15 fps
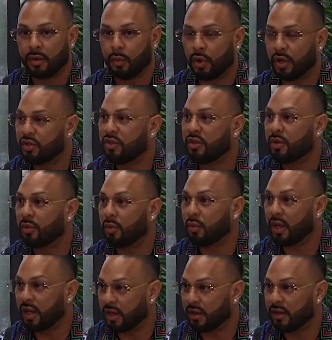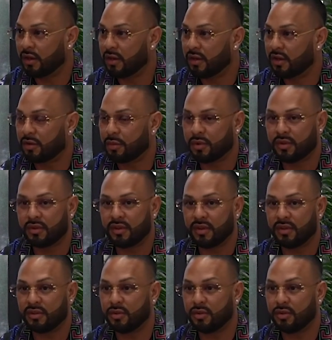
wants you to win. This person is